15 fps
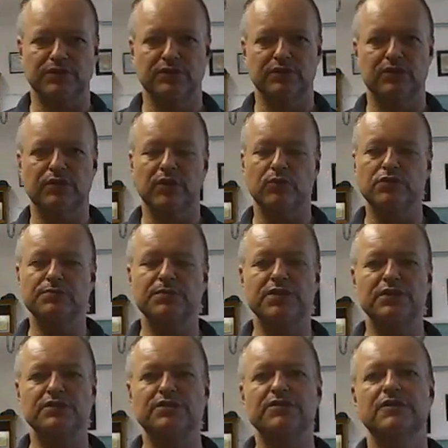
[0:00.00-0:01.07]
okay, which
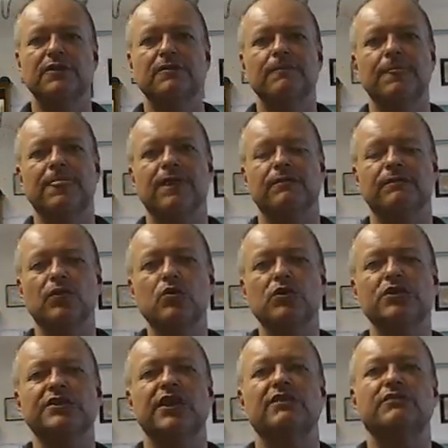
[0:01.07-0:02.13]
means the
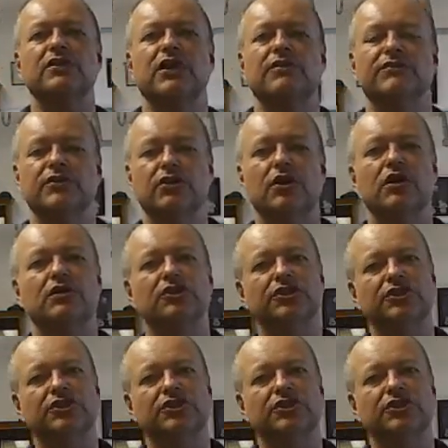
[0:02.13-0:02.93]
focus level of the dog